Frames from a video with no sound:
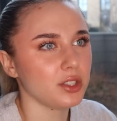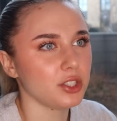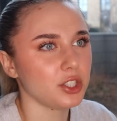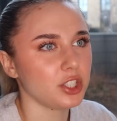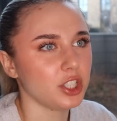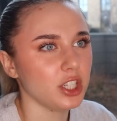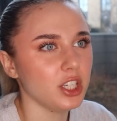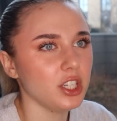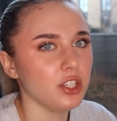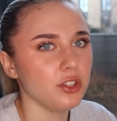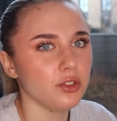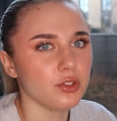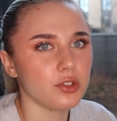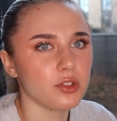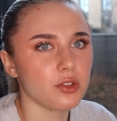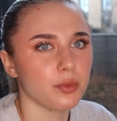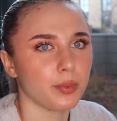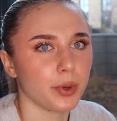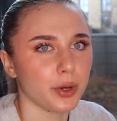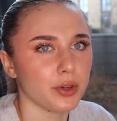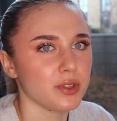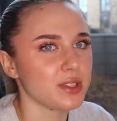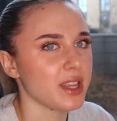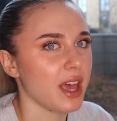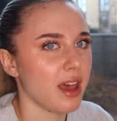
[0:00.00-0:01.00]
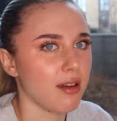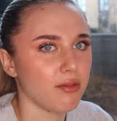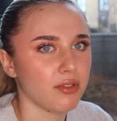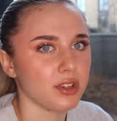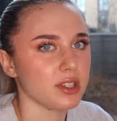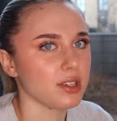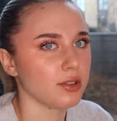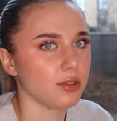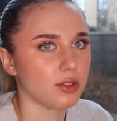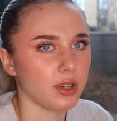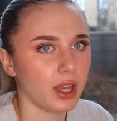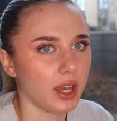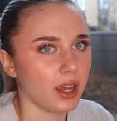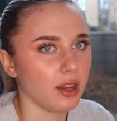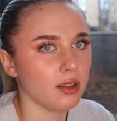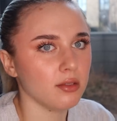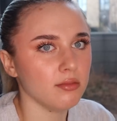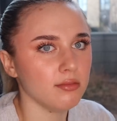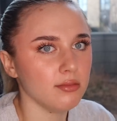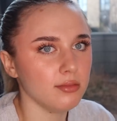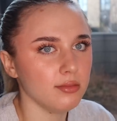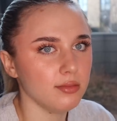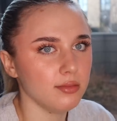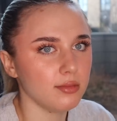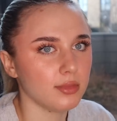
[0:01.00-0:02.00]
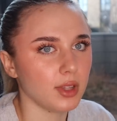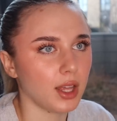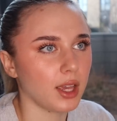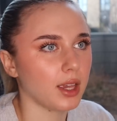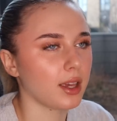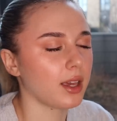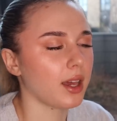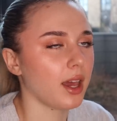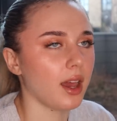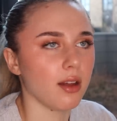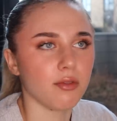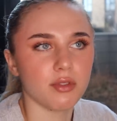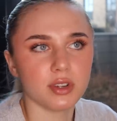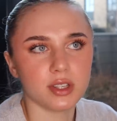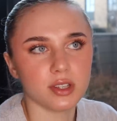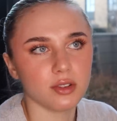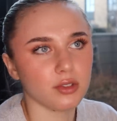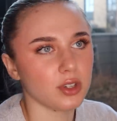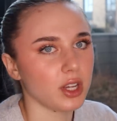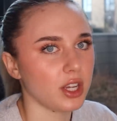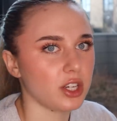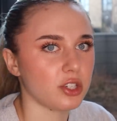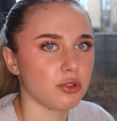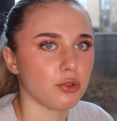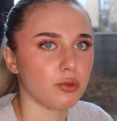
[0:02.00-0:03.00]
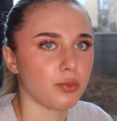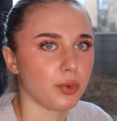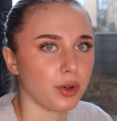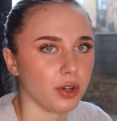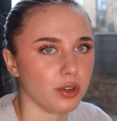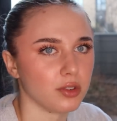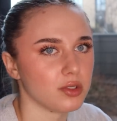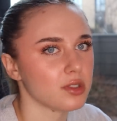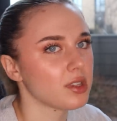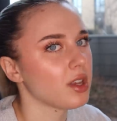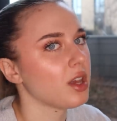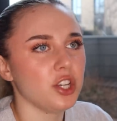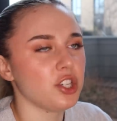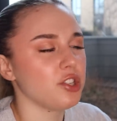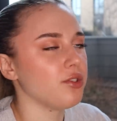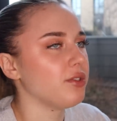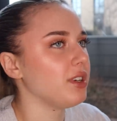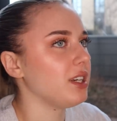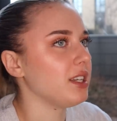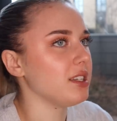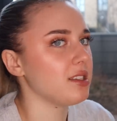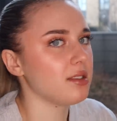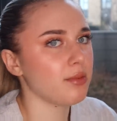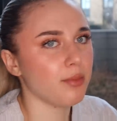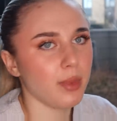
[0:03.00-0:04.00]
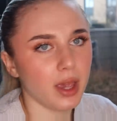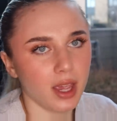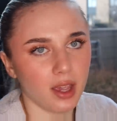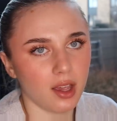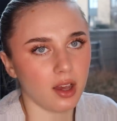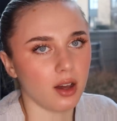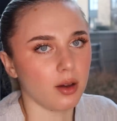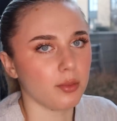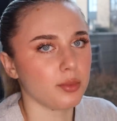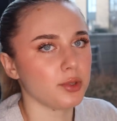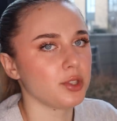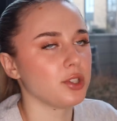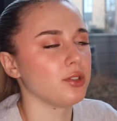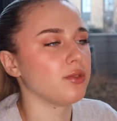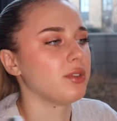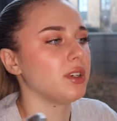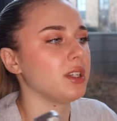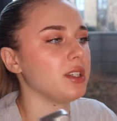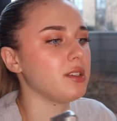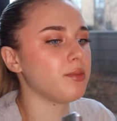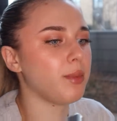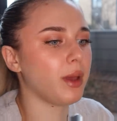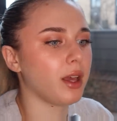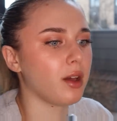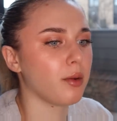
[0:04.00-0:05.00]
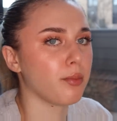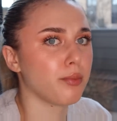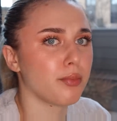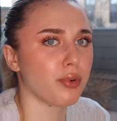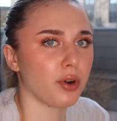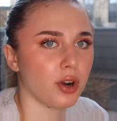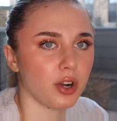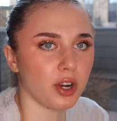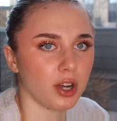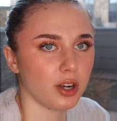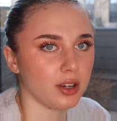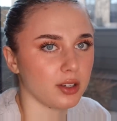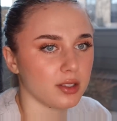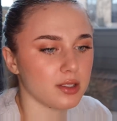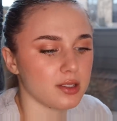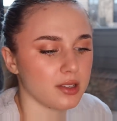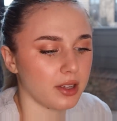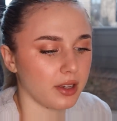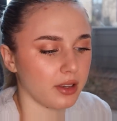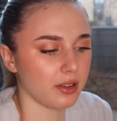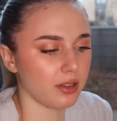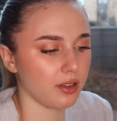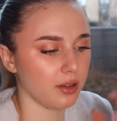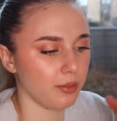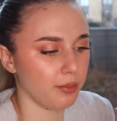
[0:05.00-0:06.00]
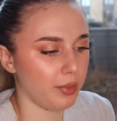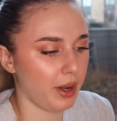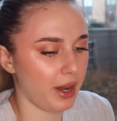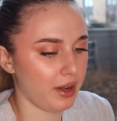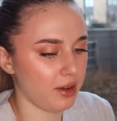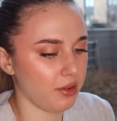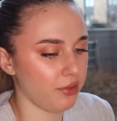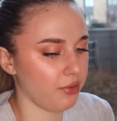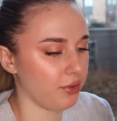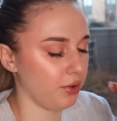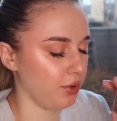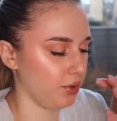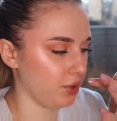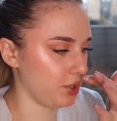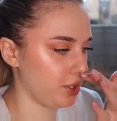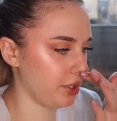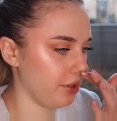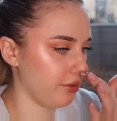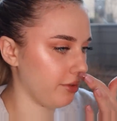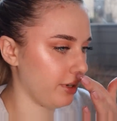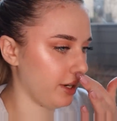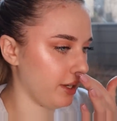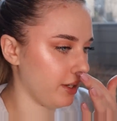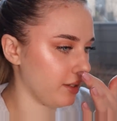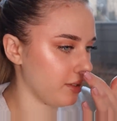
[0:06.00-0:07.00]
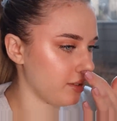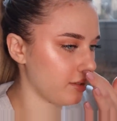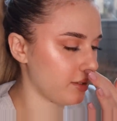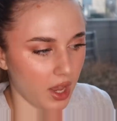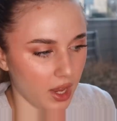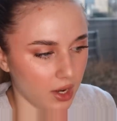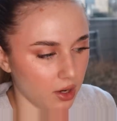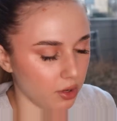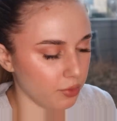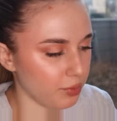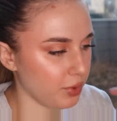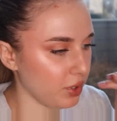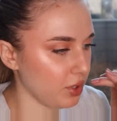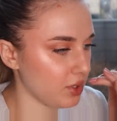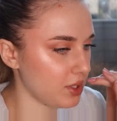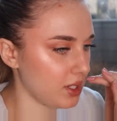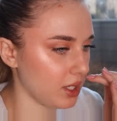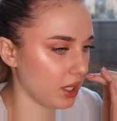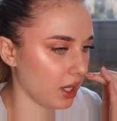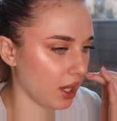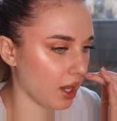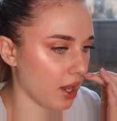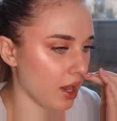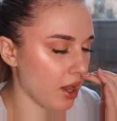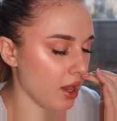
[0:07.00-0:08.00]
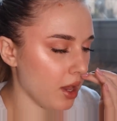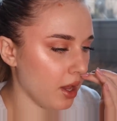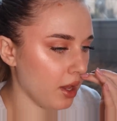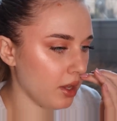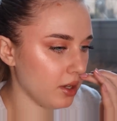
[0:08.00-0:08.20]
She used to post every single day like every single day she would post. She released makeup, she released makeup products like the Blender she released Halo Beauty.